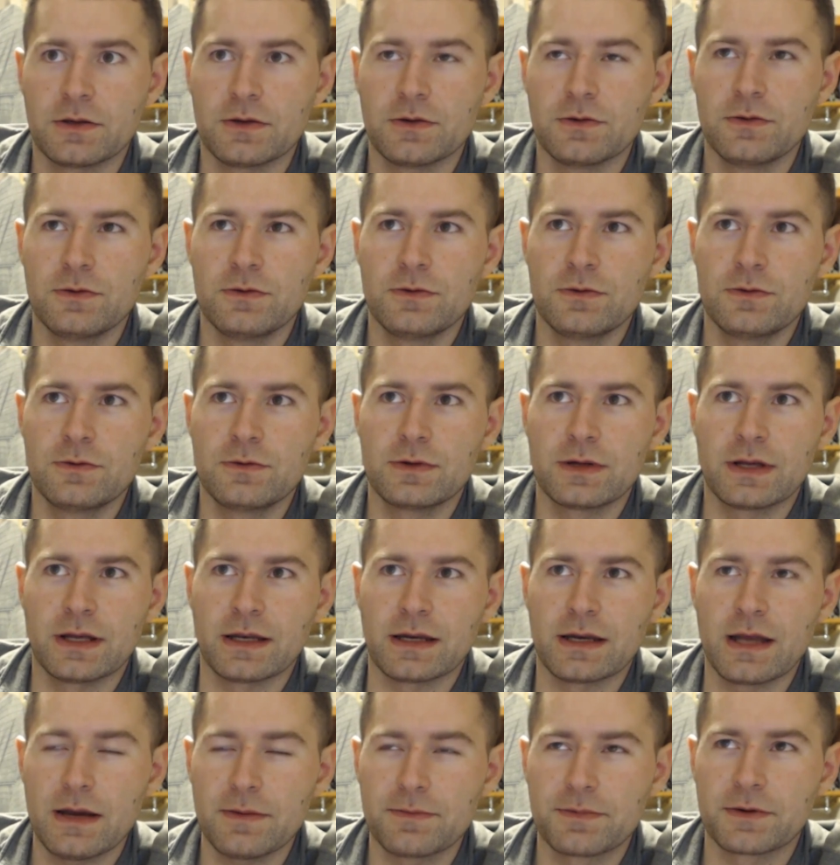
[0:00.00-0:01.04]
you
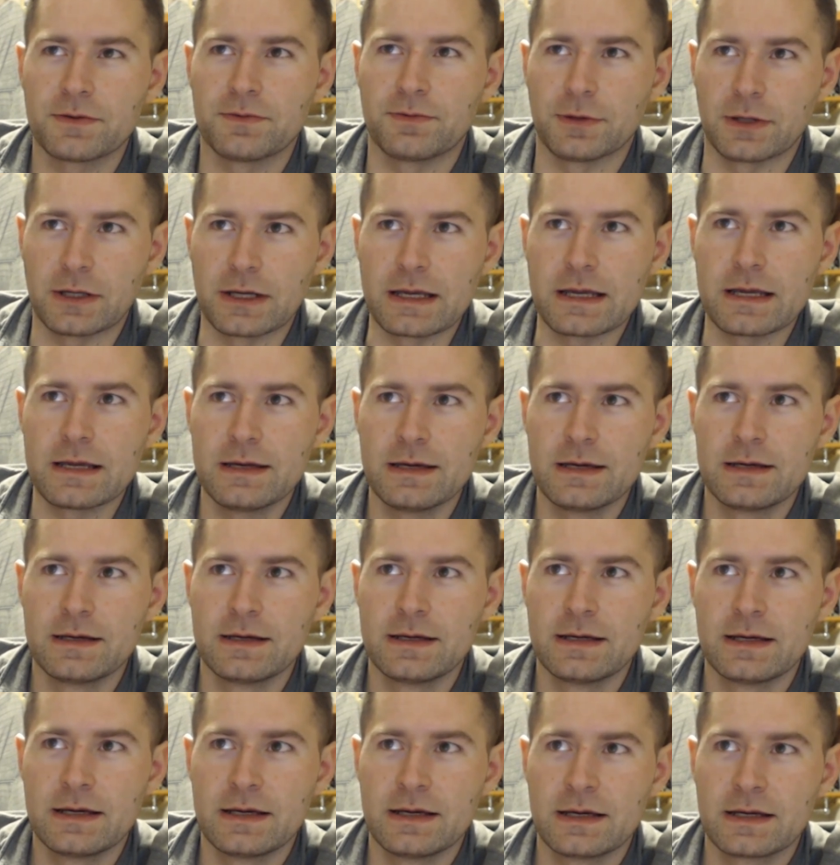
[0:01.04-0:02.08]
inevitably,
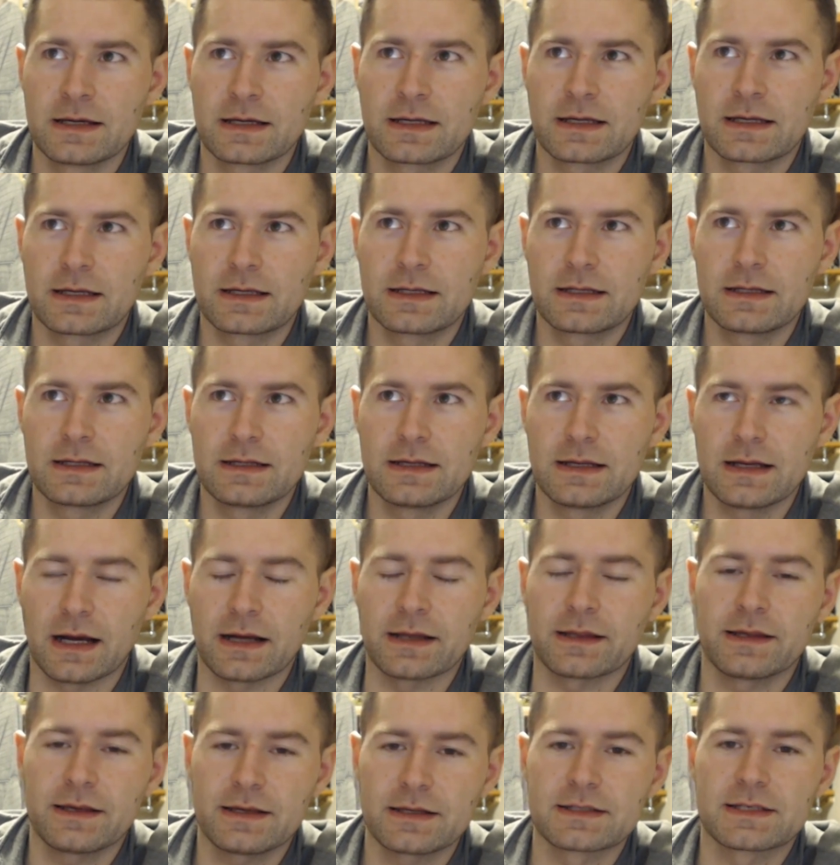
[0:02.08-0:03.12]

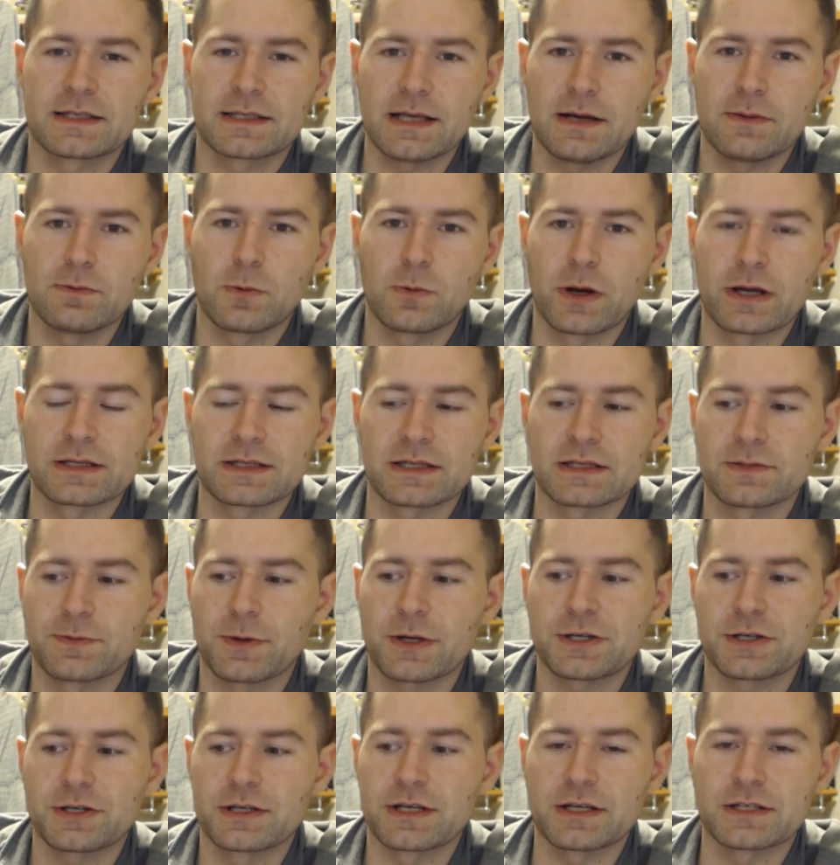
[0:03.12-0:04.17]
I think in some ways,
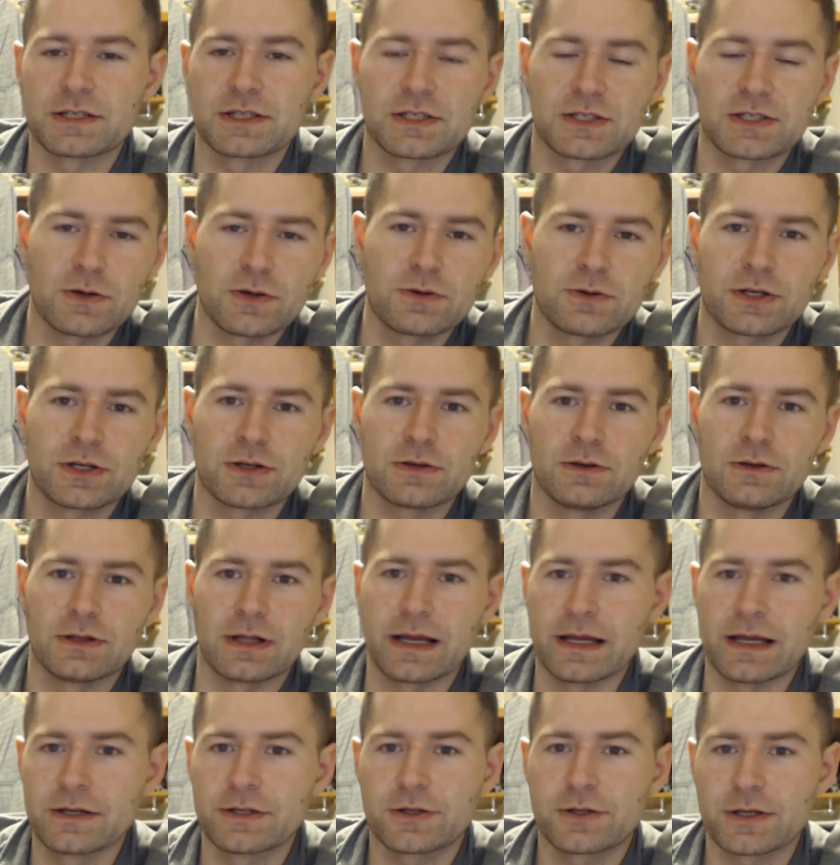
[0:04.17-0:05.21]
especially a
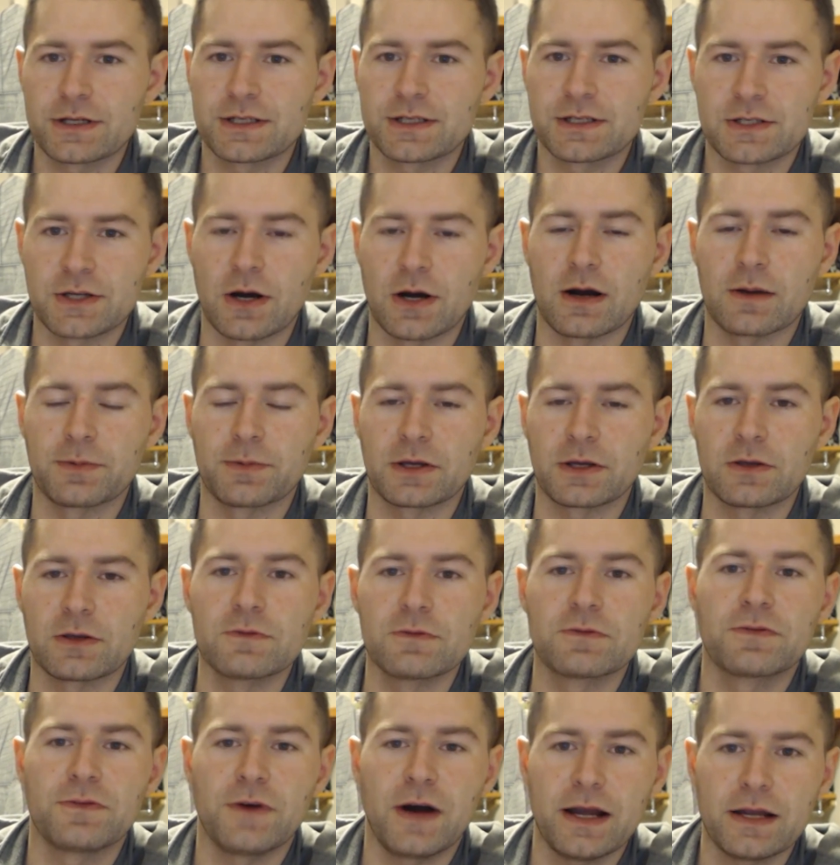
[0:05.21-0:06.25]
social interest topic,
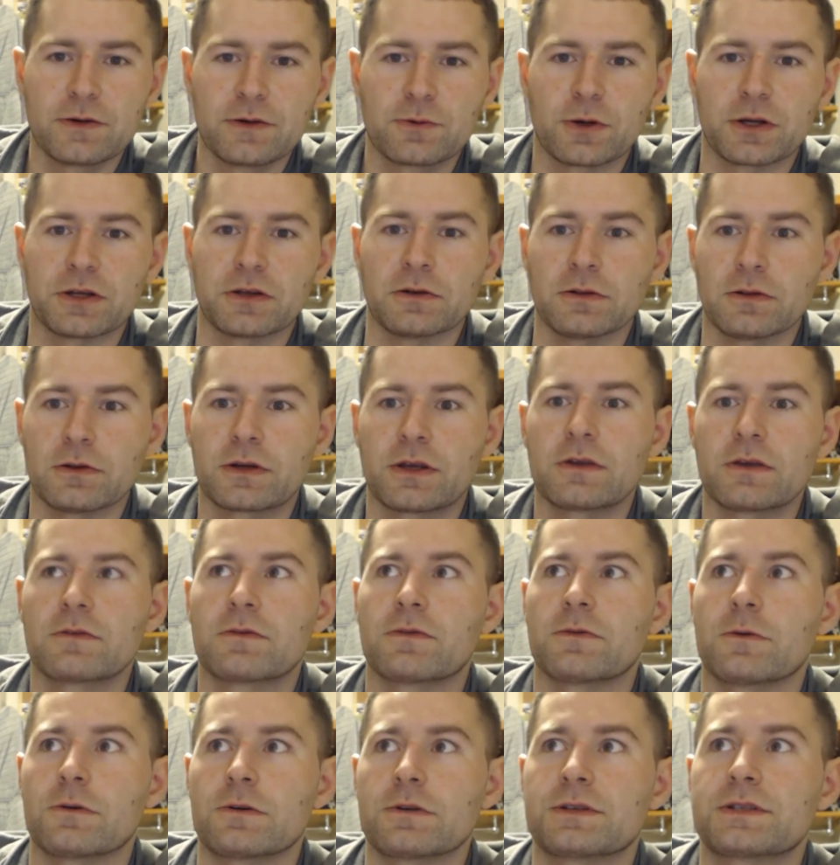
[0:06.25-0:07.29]
you find what you're looking
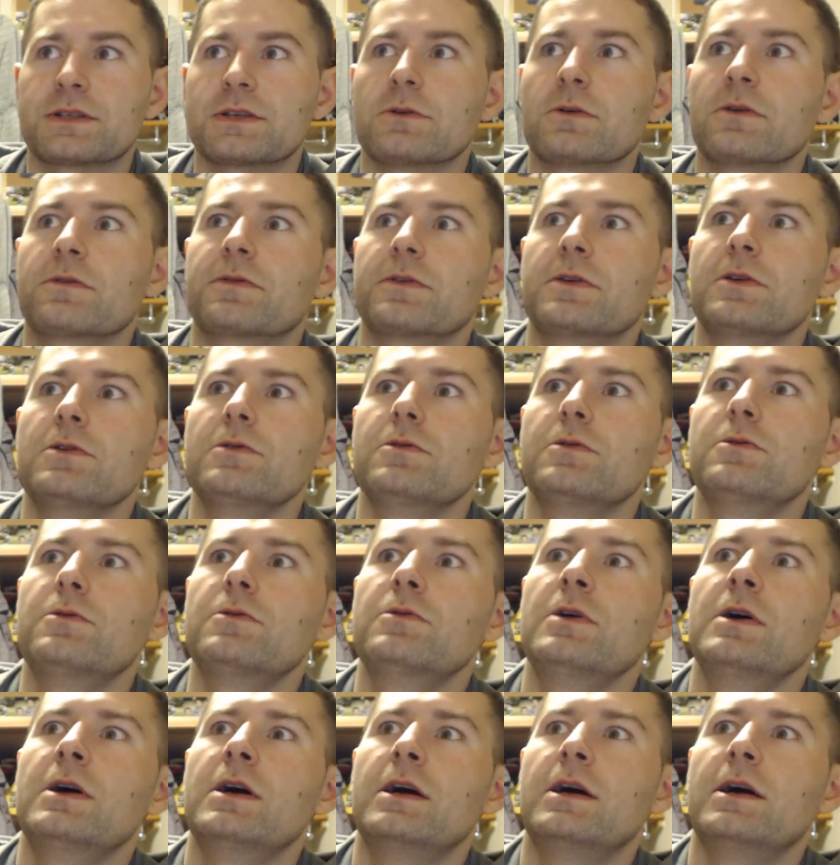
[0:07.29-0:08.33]
for. So if
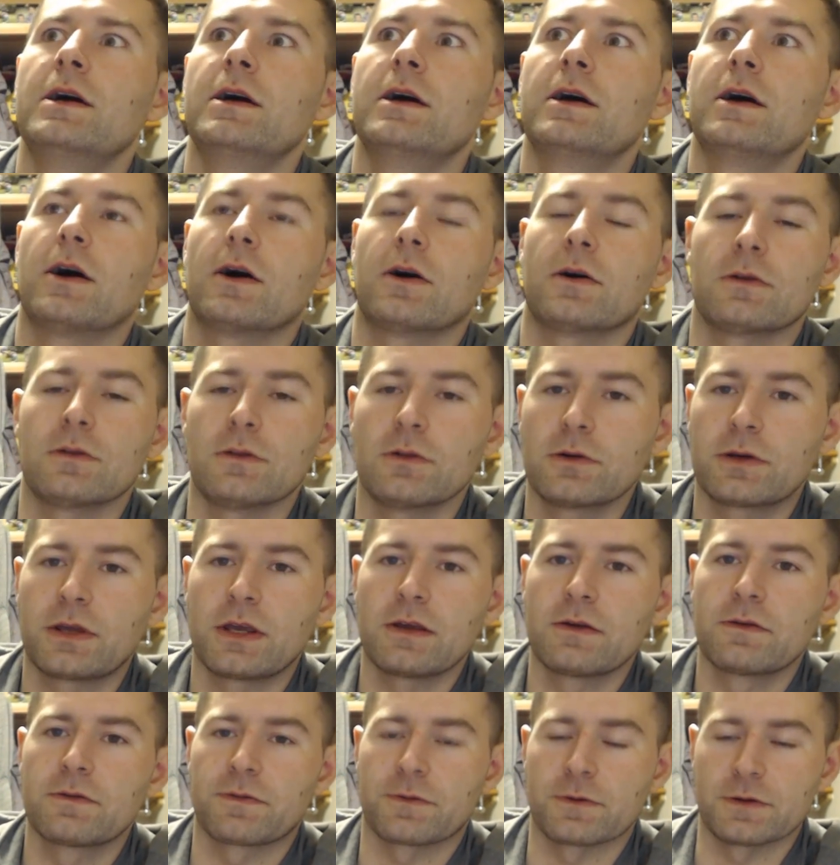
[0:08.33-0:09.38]
you are
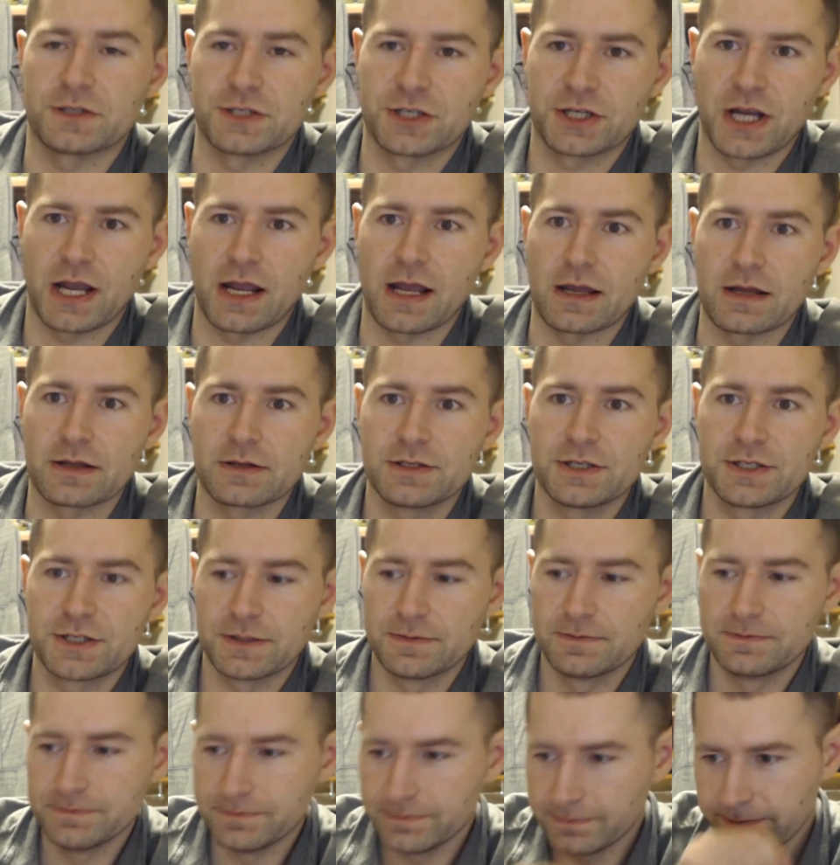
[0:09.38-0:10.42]
looking for
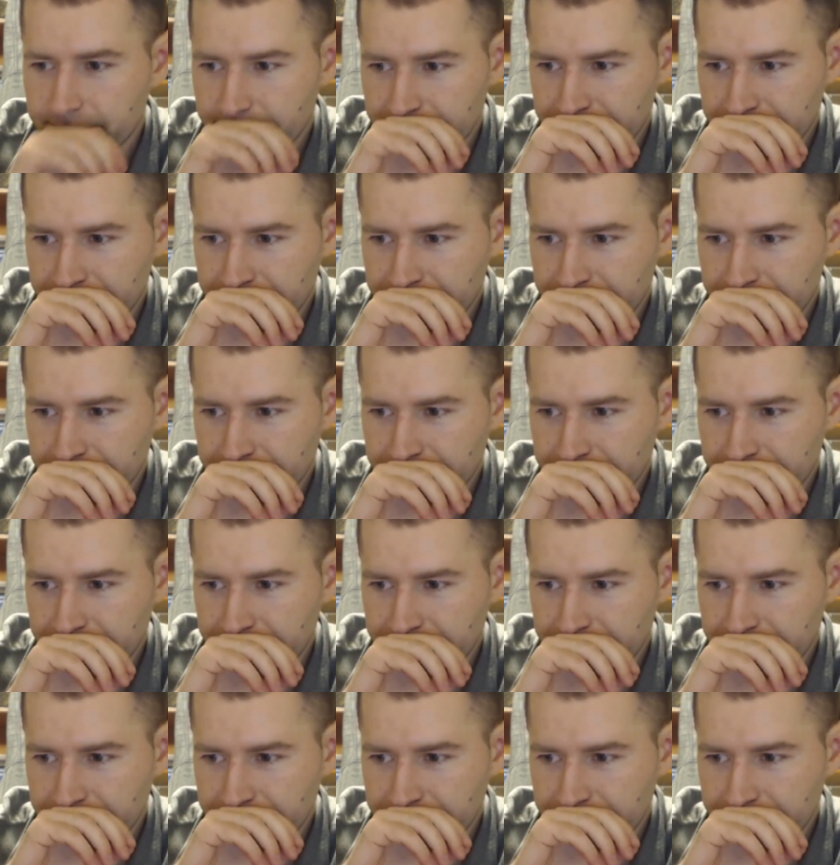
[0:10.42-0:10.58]
change,